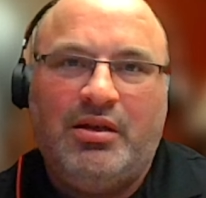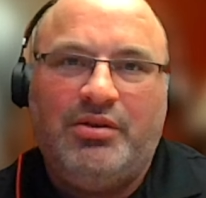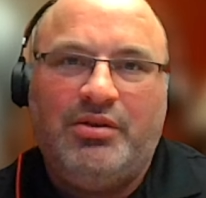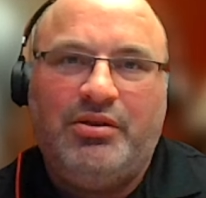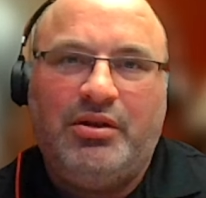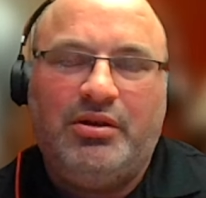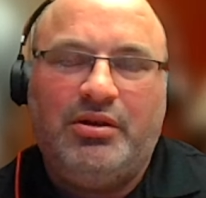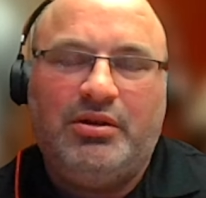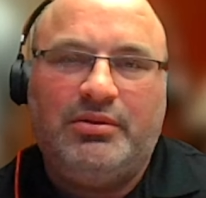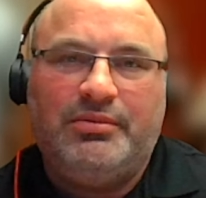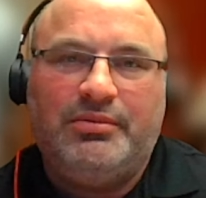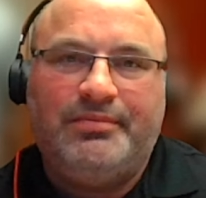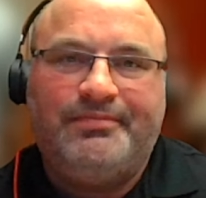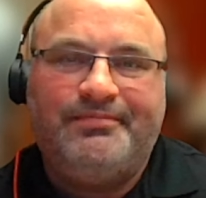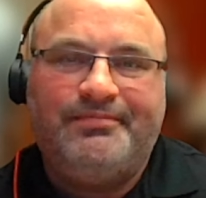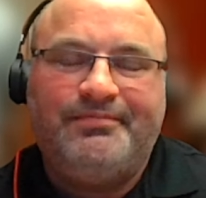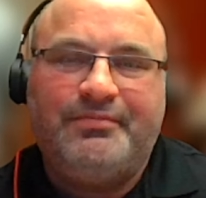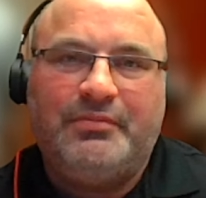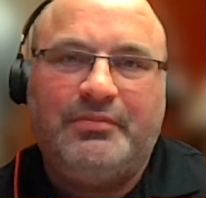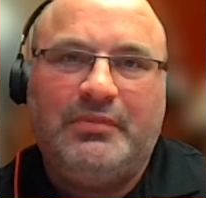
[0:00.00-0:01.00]
the
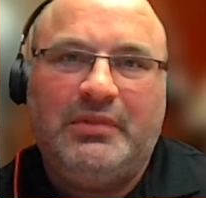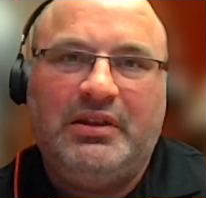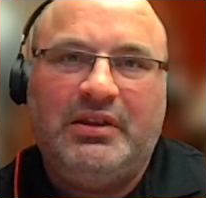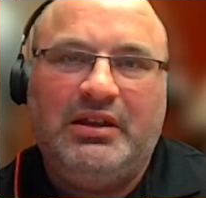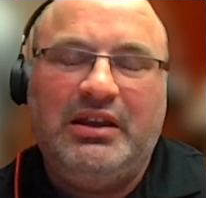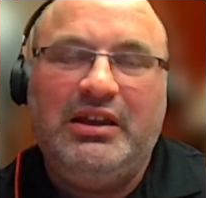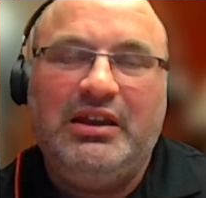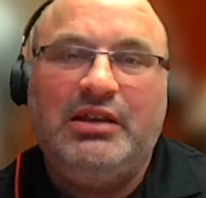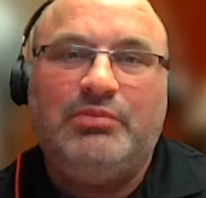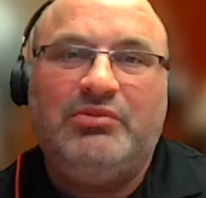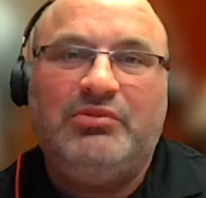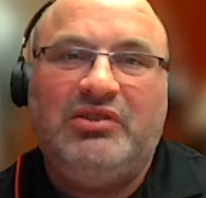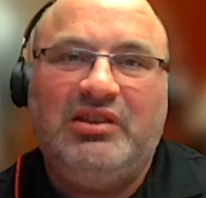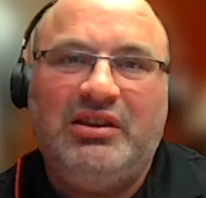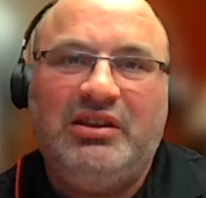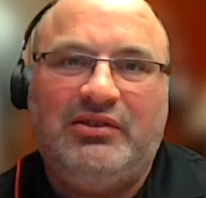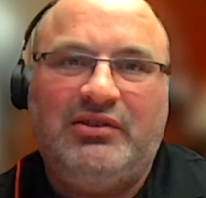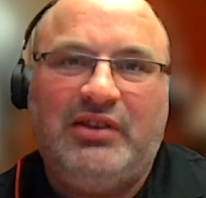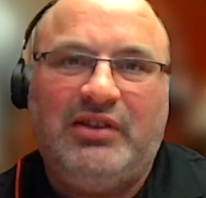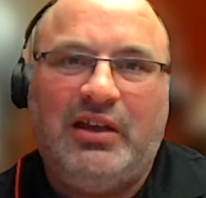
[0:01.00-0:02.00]
the
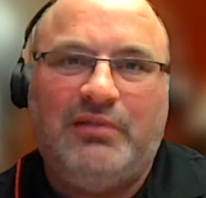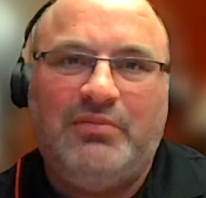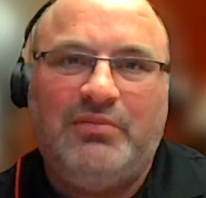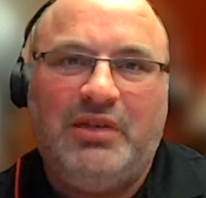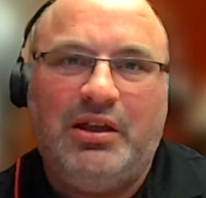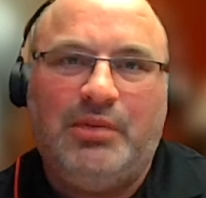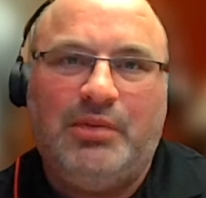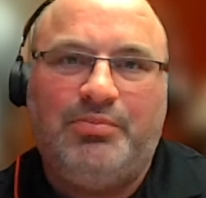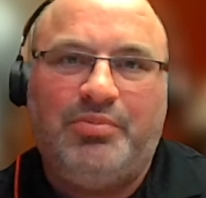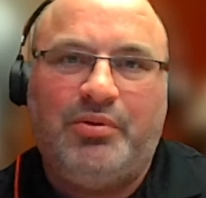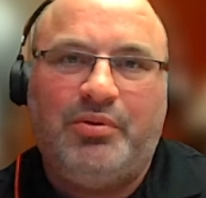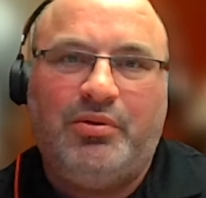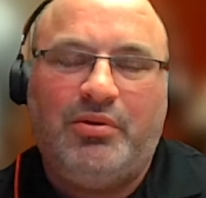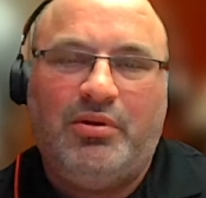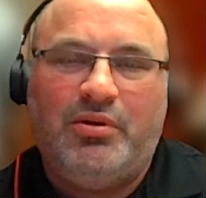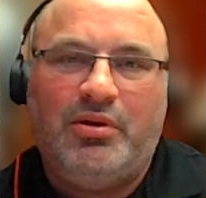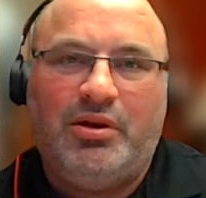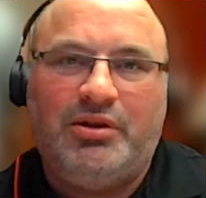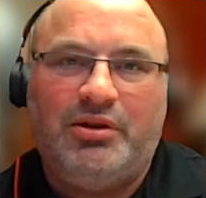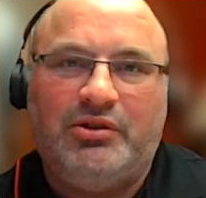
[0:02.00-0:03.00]
EMTs have me up
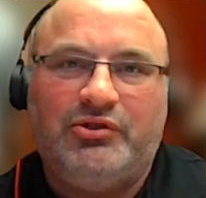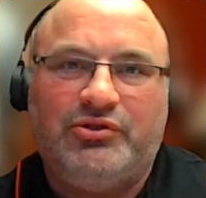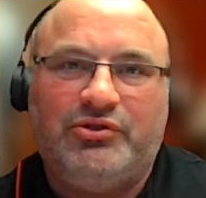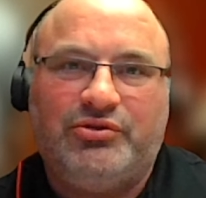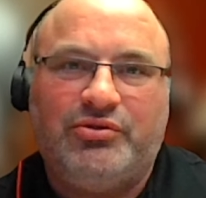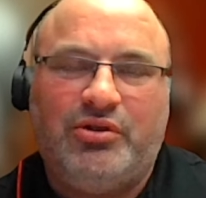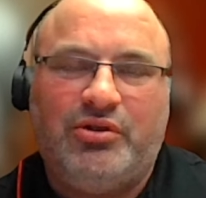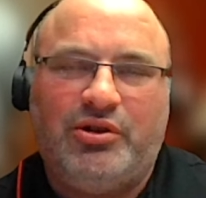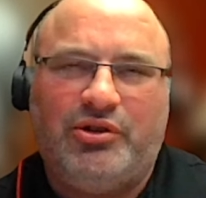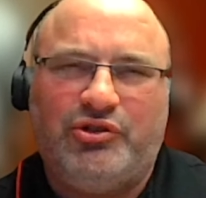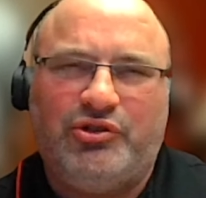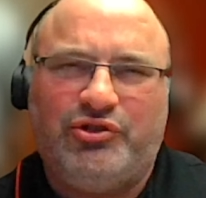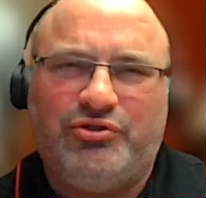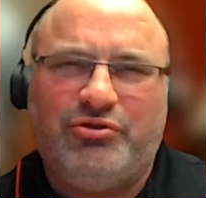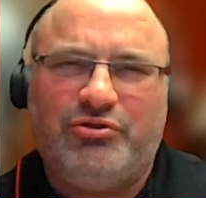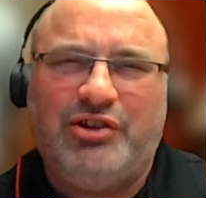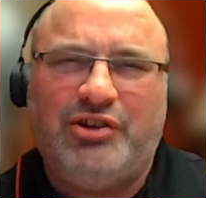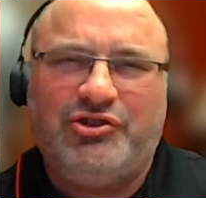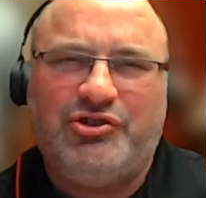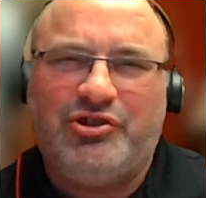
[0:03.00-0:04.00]
on a on a
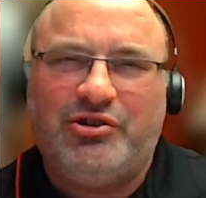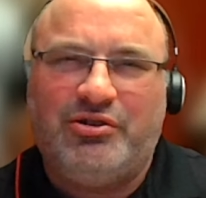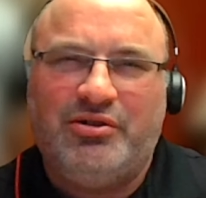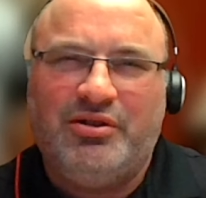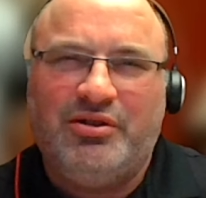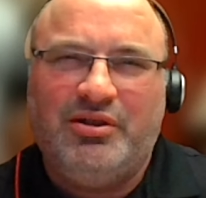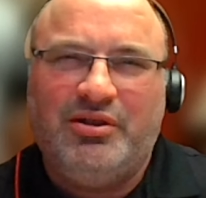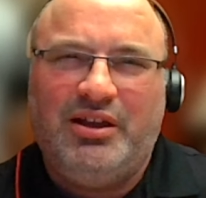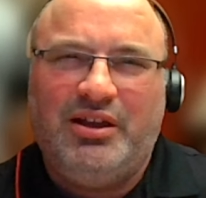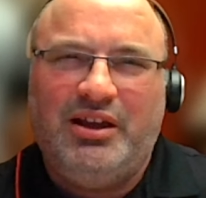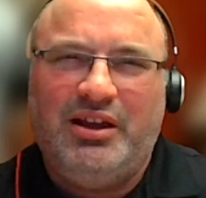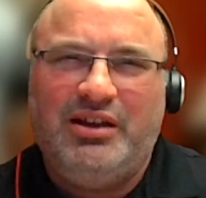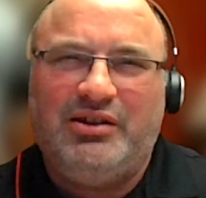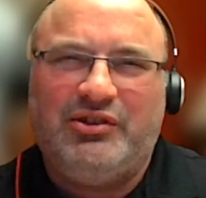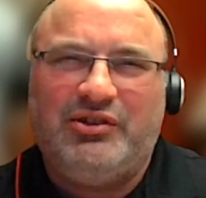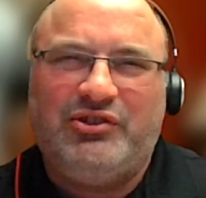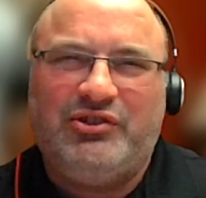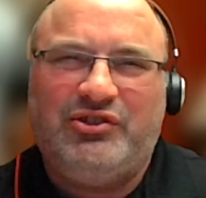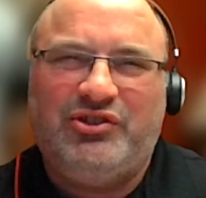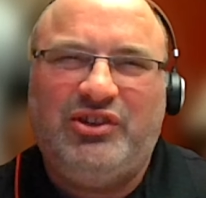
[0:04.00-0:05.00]
stretcher in a
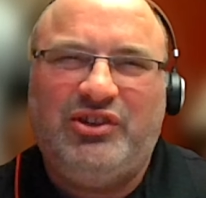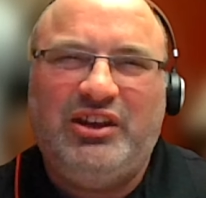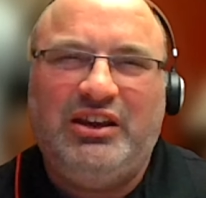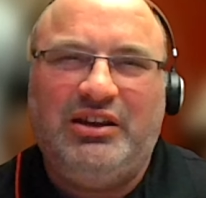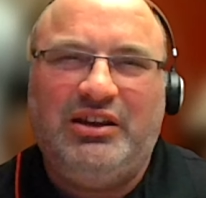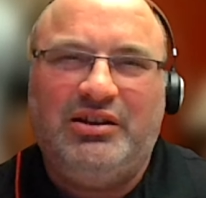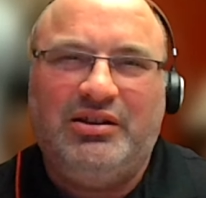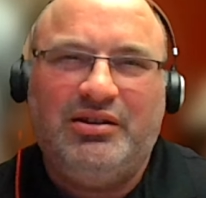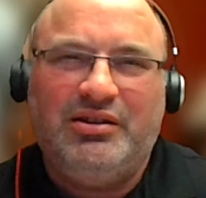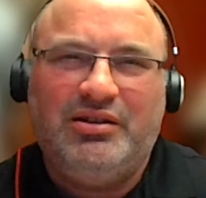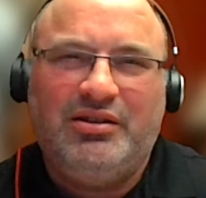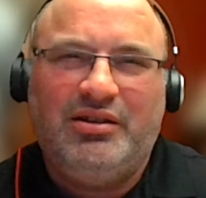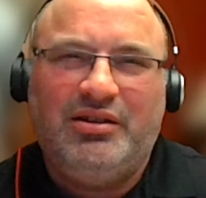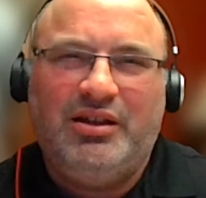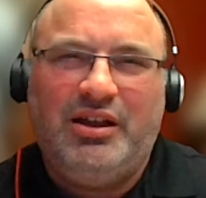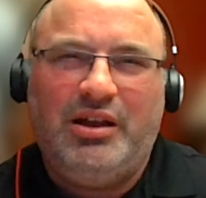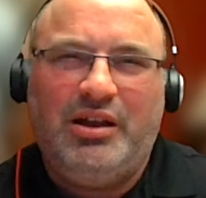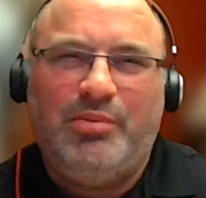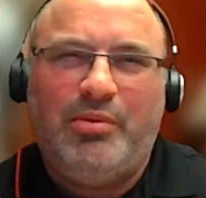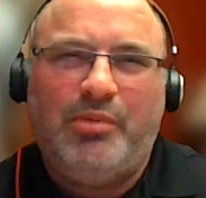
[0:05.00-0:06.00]
seat,
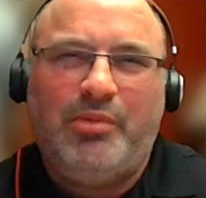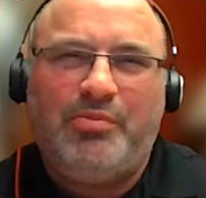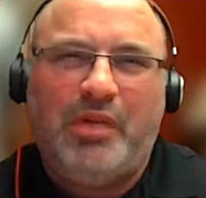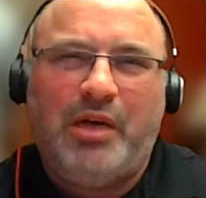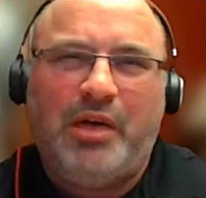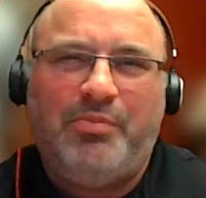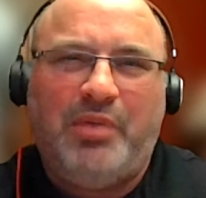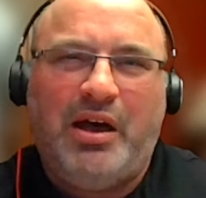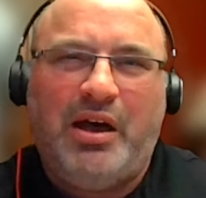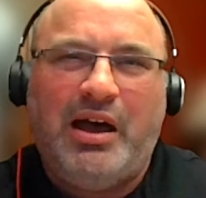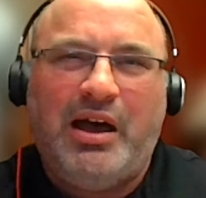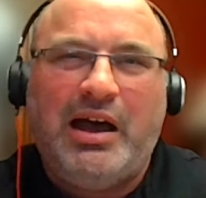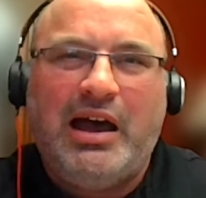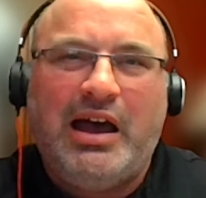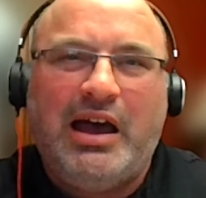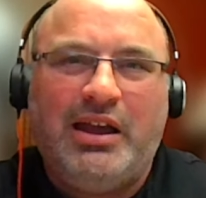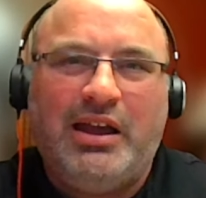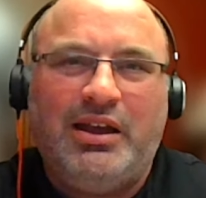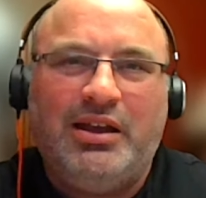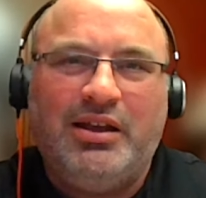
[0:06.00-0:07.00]
and I'm up, up
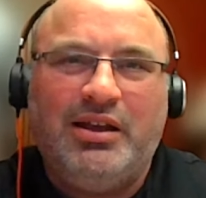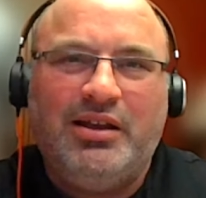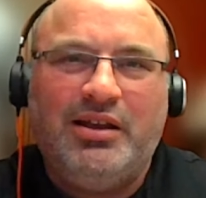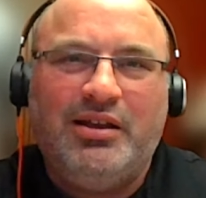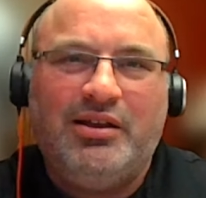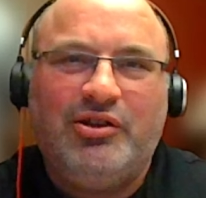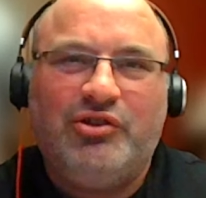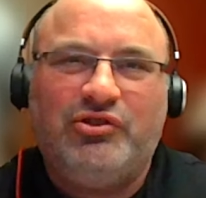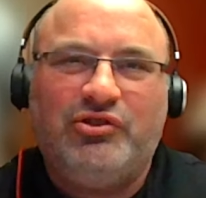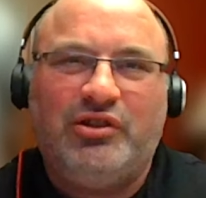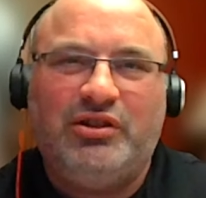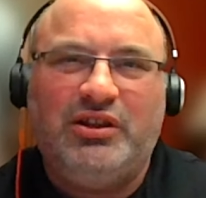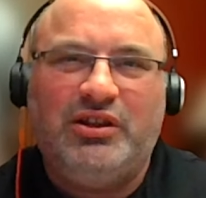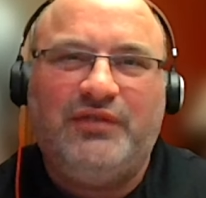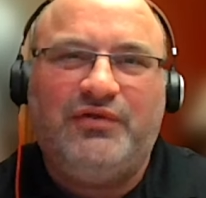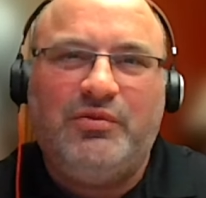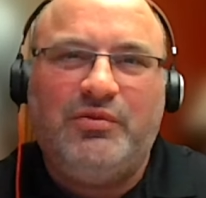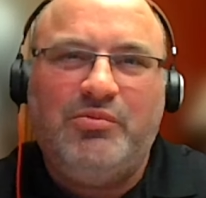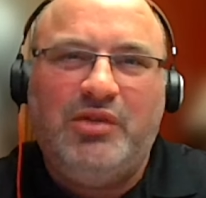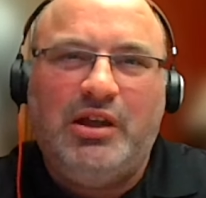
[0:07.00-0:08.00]
high because they're
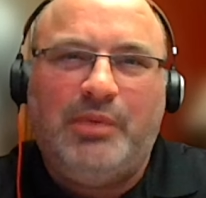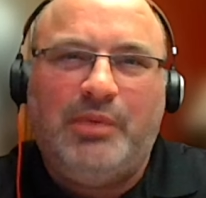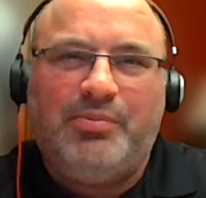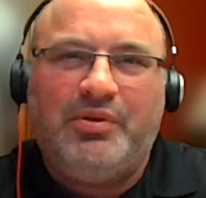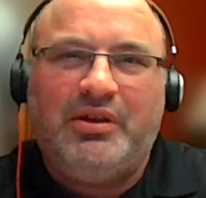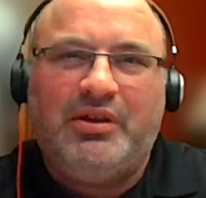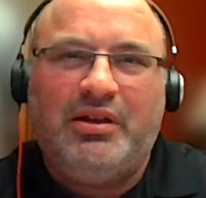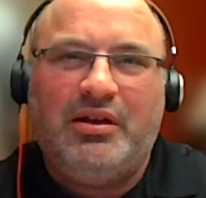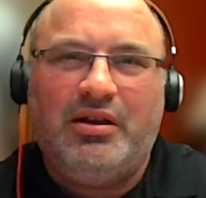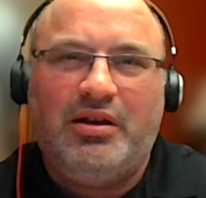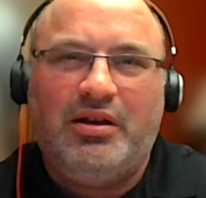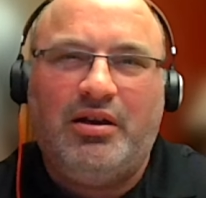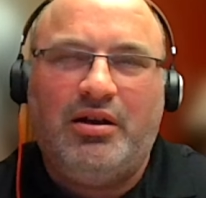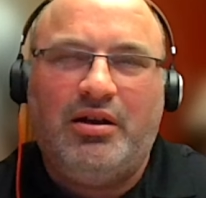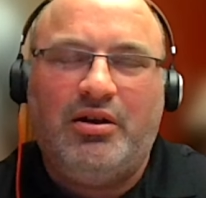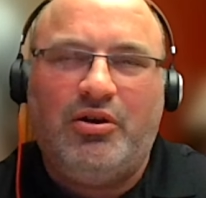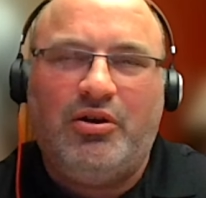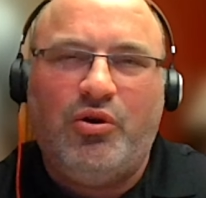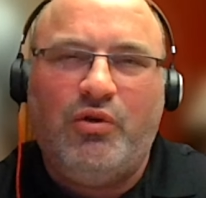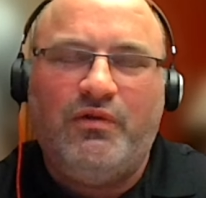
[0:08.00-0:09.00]
lifting me up uh,
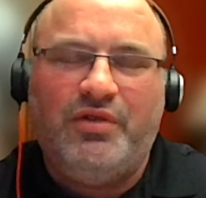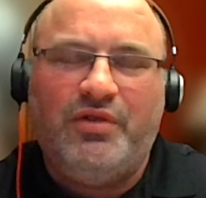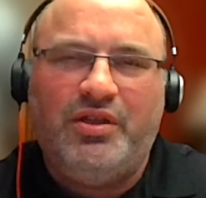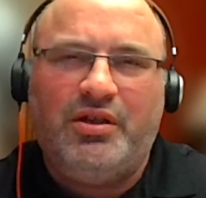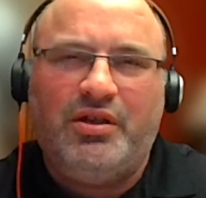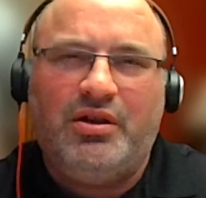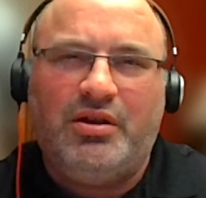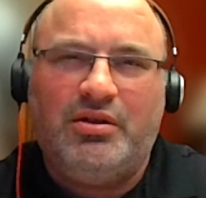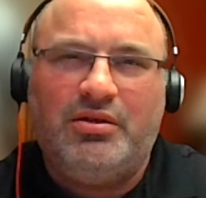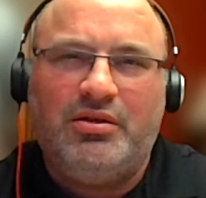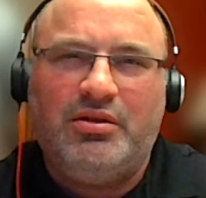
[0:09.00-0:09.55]
over the